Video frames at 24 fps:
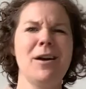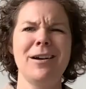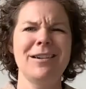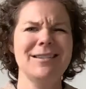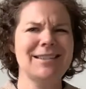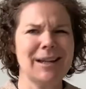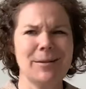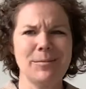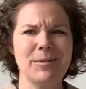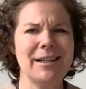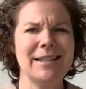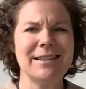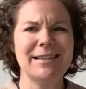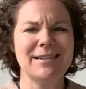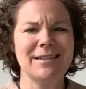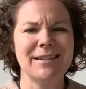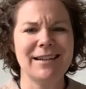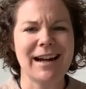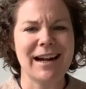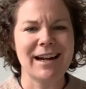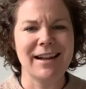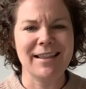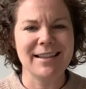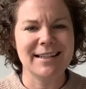Some places are
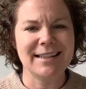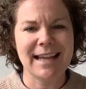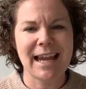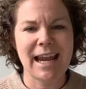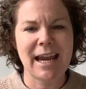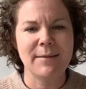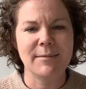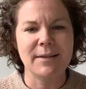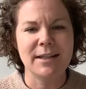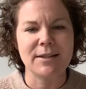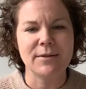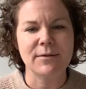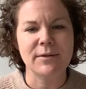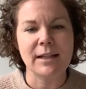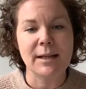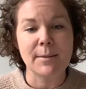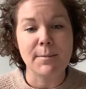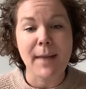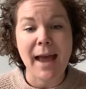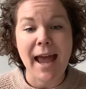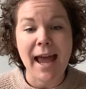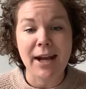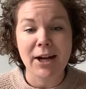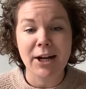kind of the same, doesn't really
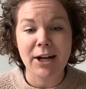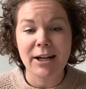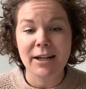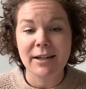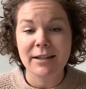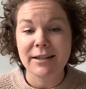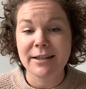matter.